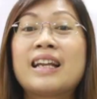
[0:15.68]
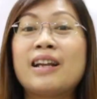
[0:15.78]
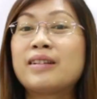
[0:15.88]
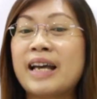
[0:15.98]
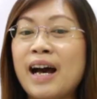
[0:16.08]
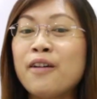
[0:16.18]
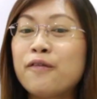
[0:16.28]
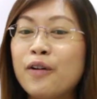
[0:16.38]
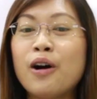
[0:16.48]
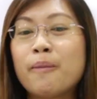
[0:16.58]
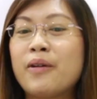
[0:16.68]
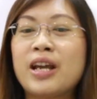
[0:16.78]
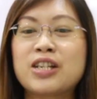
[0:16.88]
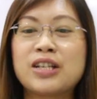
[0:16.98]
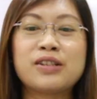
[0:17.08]
Now there are 4
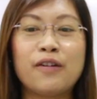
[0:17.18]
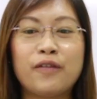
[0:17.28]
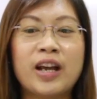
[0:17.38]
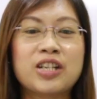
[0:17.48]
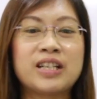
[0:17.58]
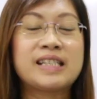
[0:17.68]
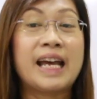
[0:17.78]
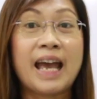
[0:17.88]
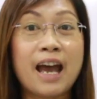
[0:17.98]
operations of fractions that